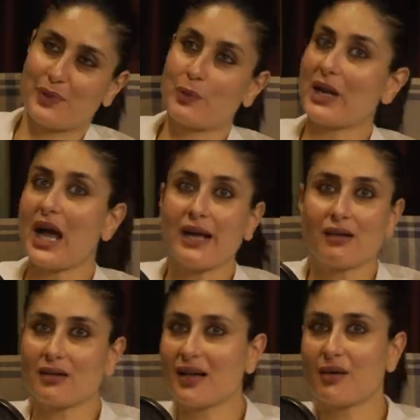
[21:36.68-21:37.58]
But when I
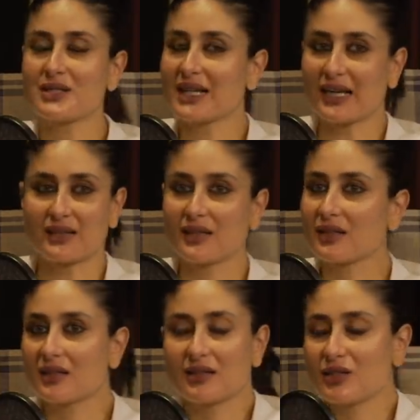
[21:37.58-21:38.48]
heard it, I was like, I think
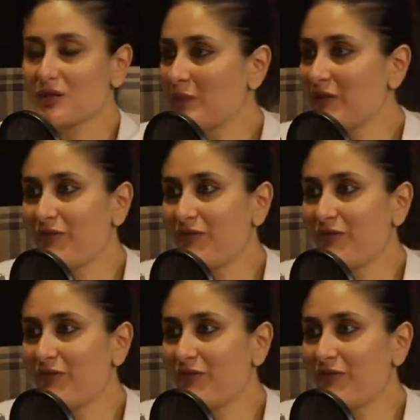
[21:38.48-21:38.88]
it'll just be